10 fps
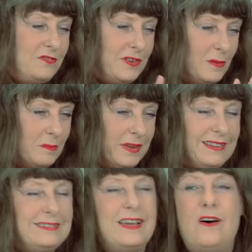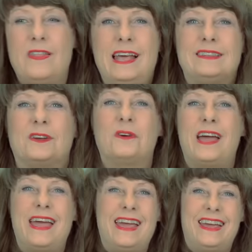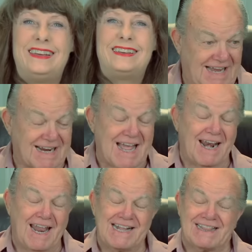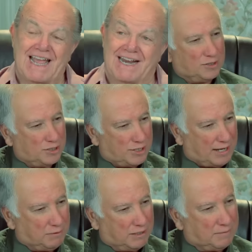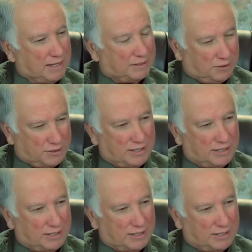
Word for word: the film melts. Oh, that's great. I kind of like that. Good job, young man. Good